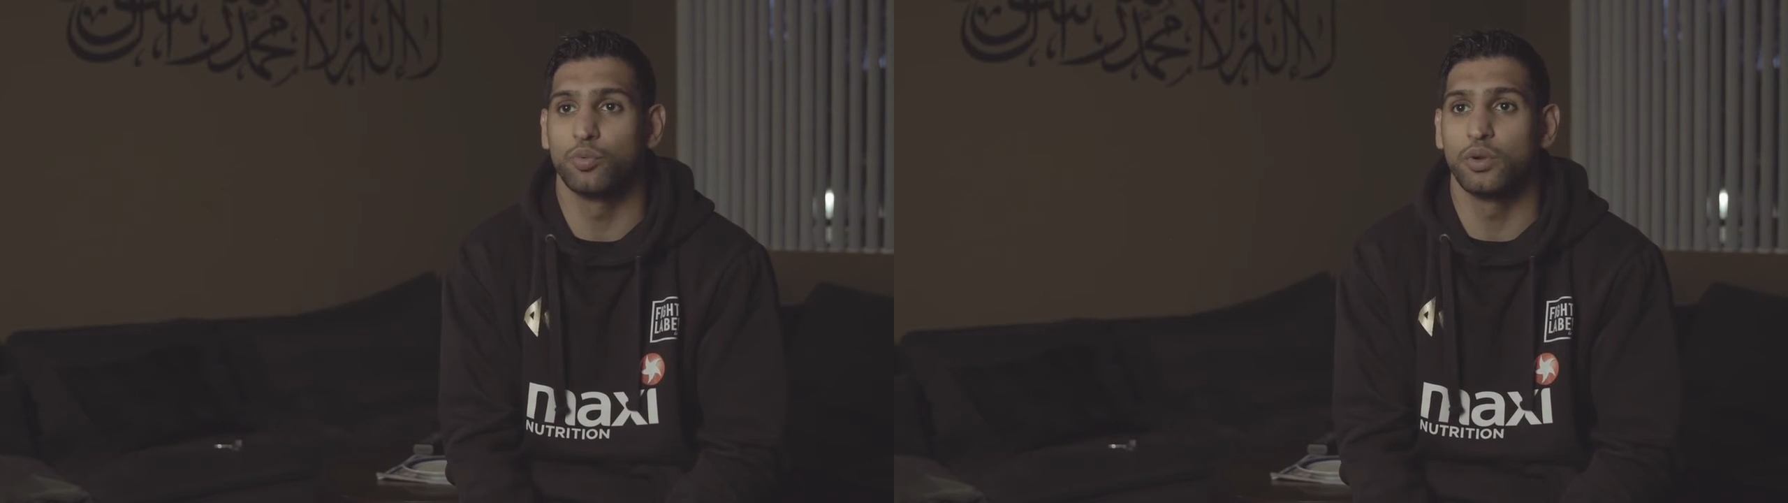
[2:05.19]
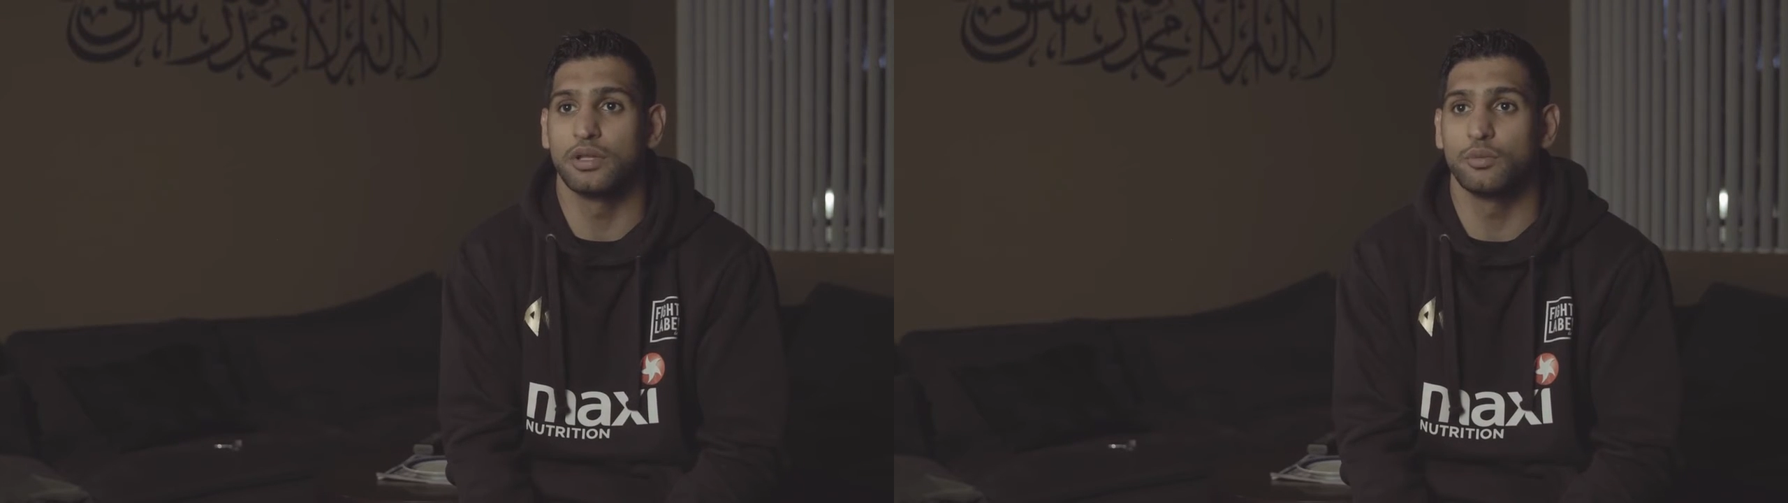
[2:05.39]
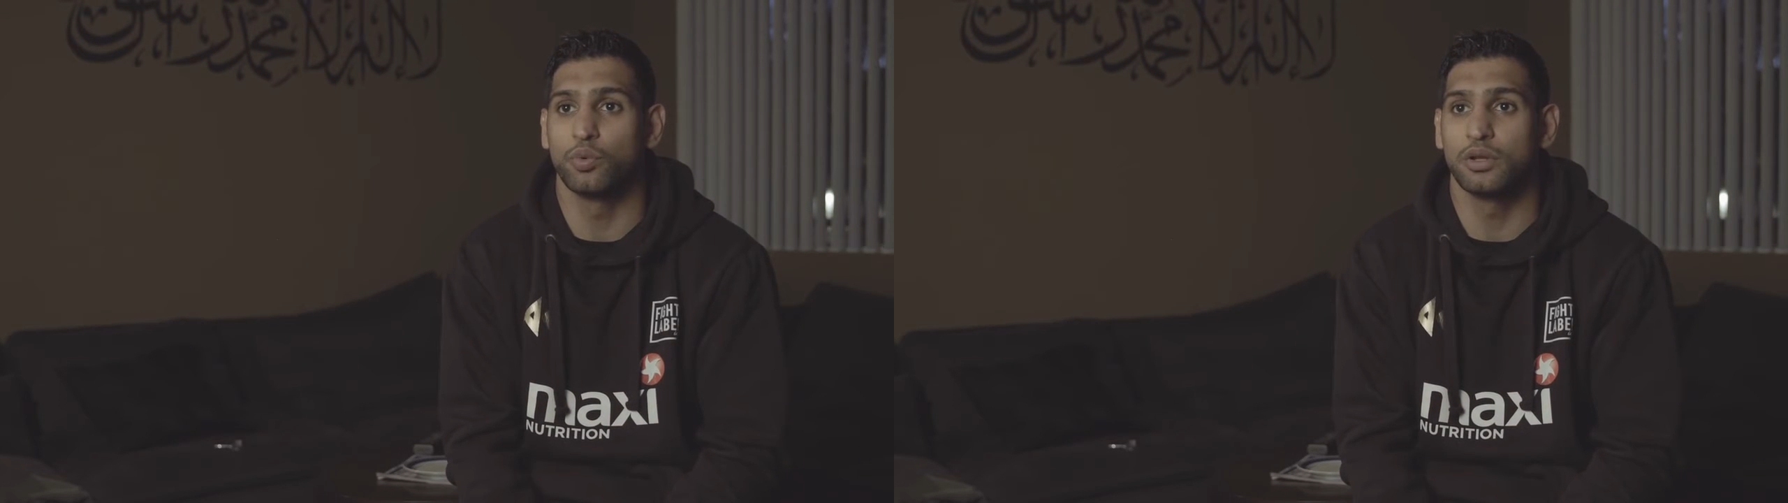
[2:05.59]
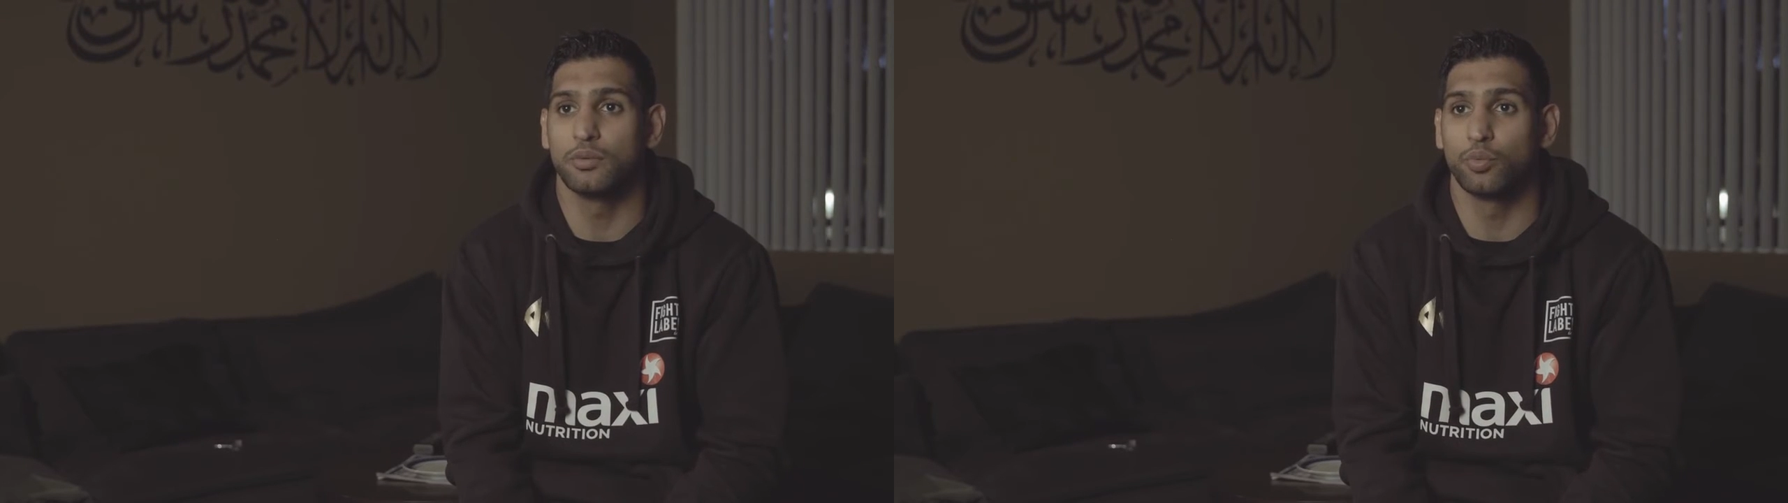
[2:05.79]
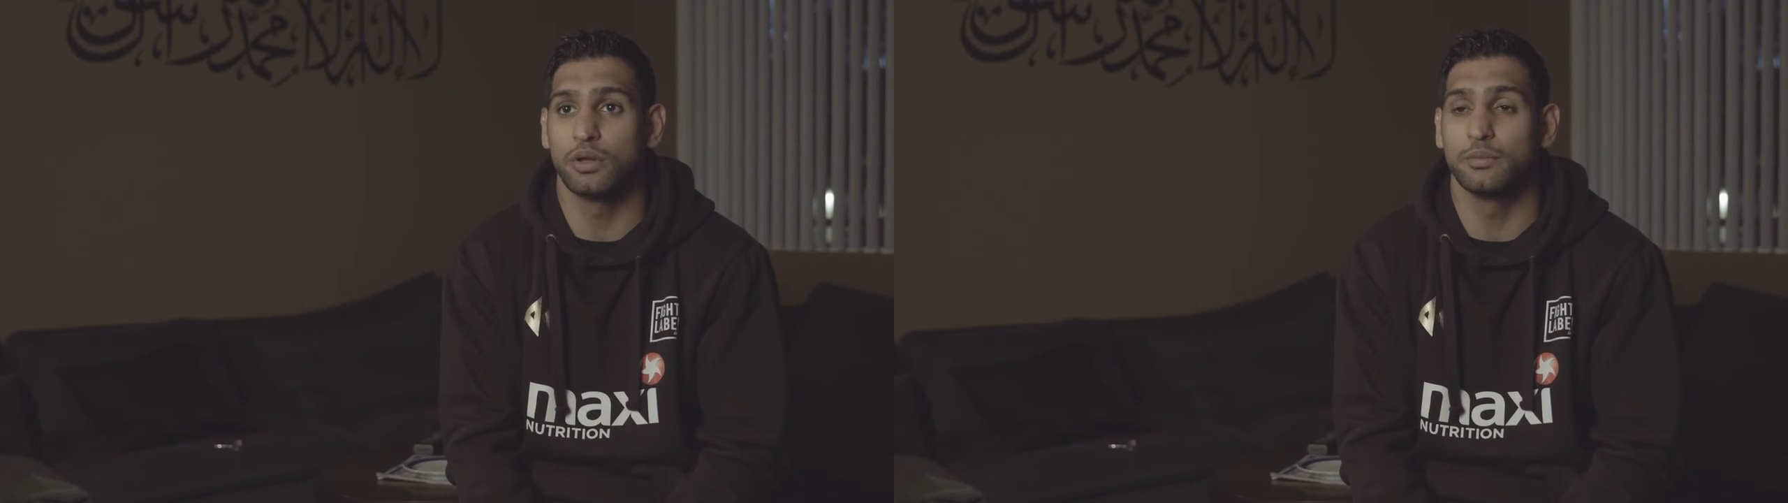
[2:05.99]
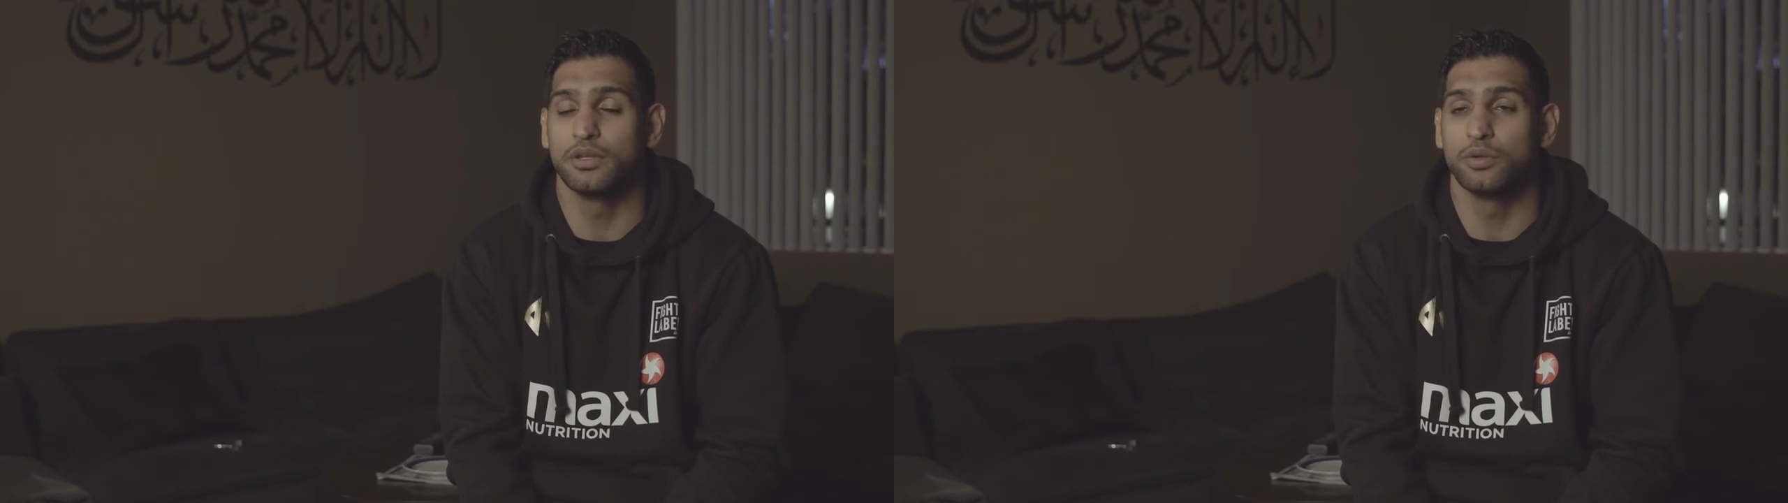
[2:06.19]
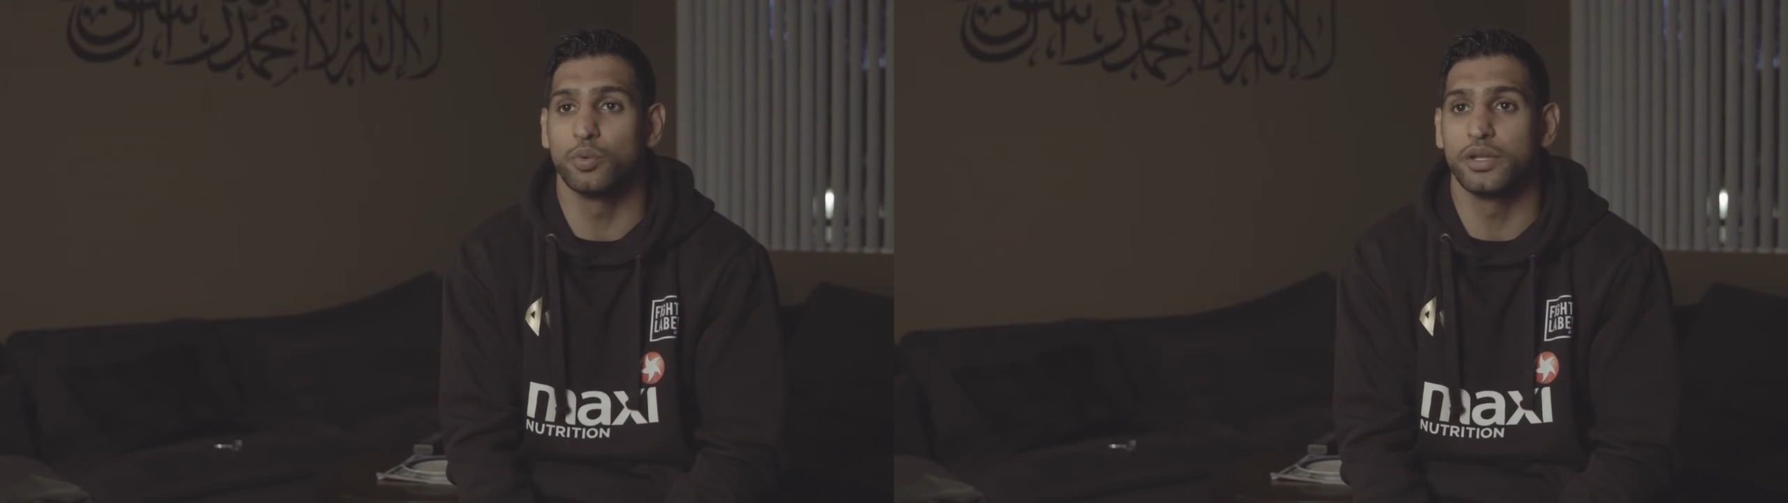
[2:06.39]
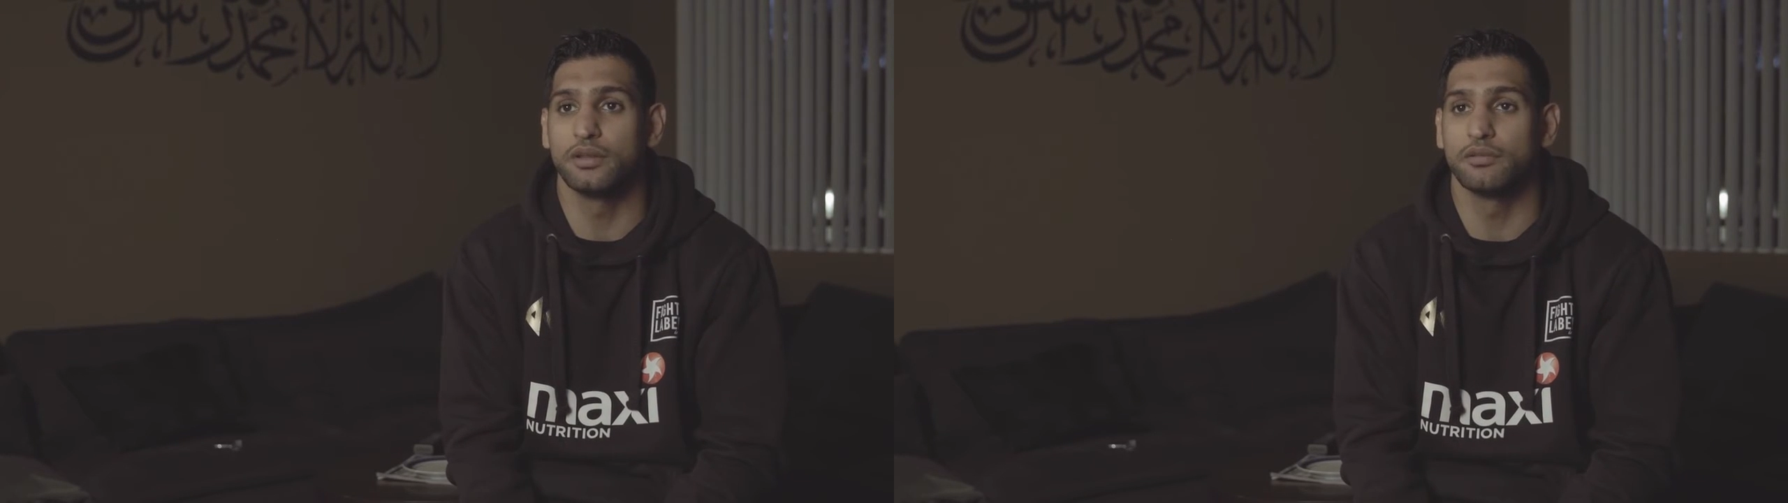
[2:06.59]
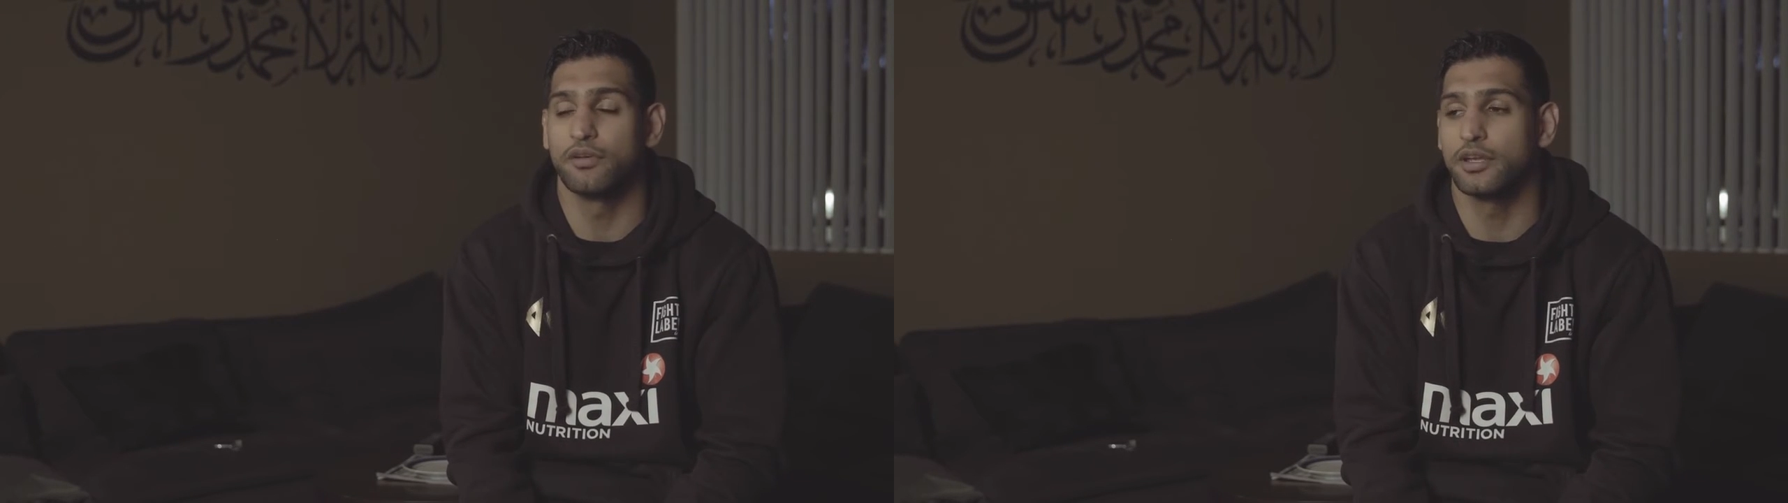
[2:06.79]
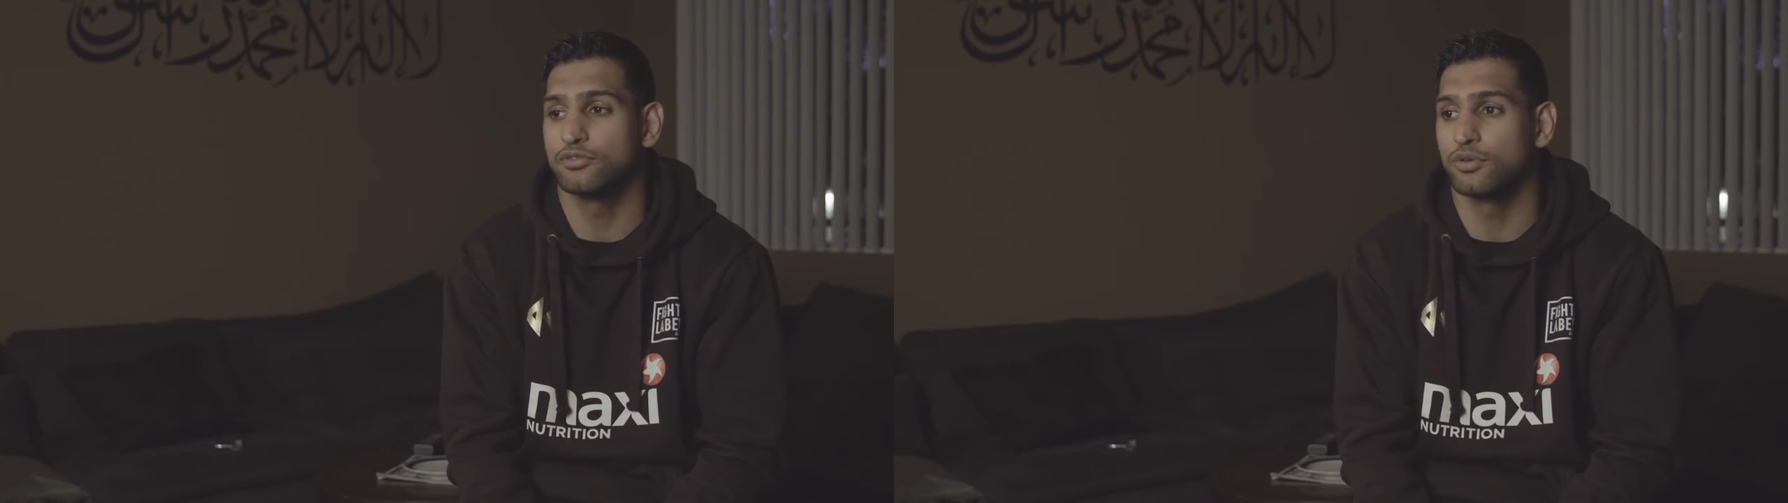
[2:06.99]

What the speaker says: wanting me to win this fight.